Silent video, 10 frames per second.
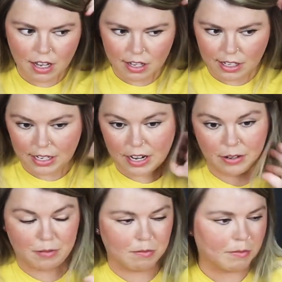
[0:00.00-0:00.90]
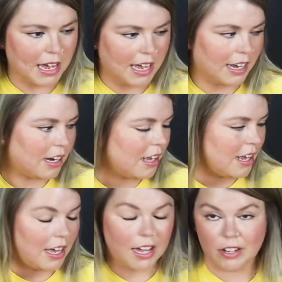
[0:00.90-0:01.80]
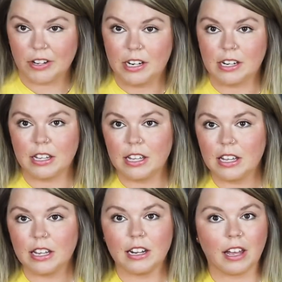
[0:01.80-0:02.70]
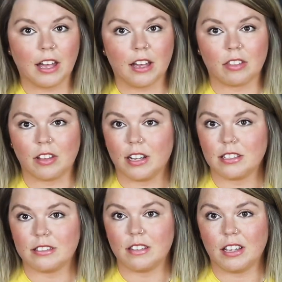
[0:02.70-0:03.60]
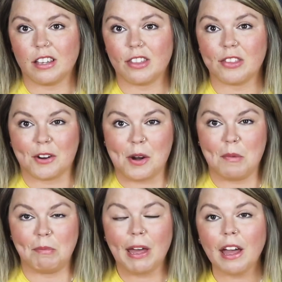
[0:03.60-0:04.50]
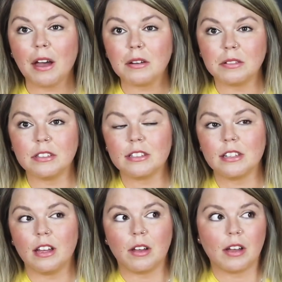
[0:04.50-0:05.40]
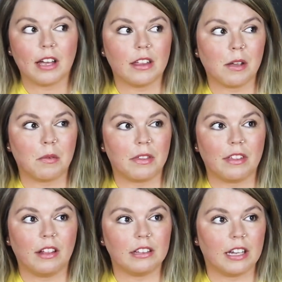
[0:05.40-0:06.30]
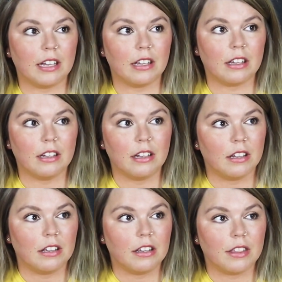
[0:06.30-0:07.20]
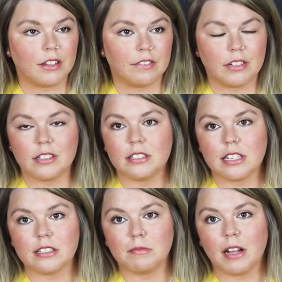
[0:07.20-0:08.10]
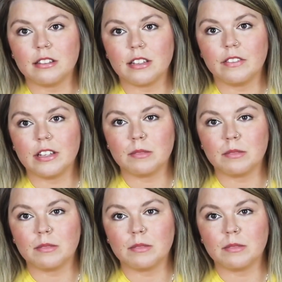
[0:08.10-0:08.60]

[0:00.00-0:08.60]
get out of bed. I couldn't eat. I had lost like 30 pounds. I think within like the first 6 months of his